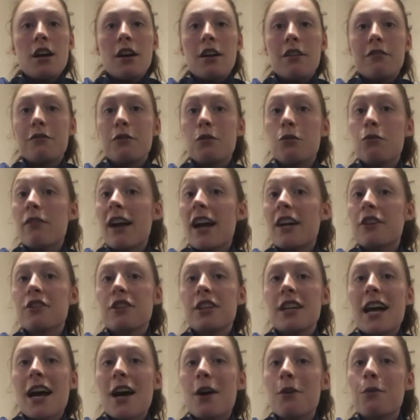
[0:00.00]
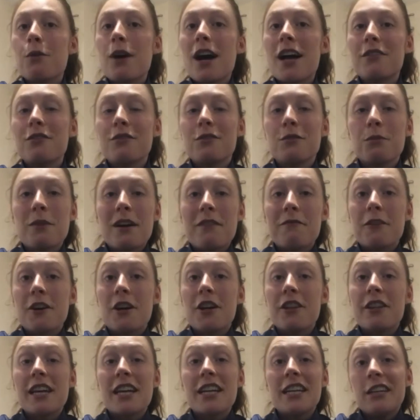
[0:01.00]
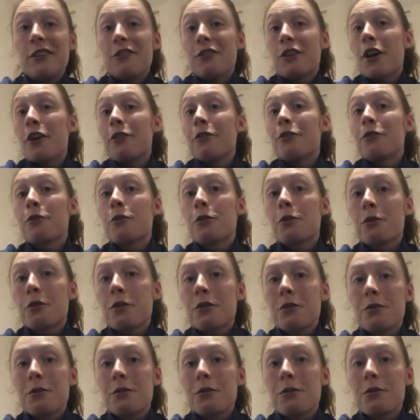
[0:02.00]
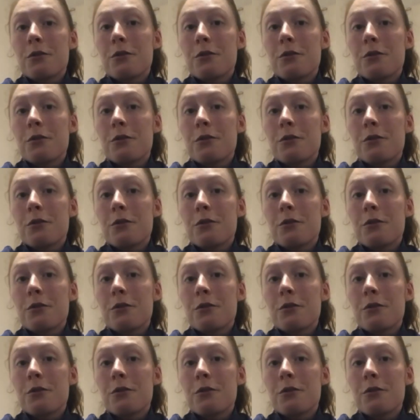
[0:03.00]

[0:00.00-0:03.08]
a full rationale as to whether they need to go to court,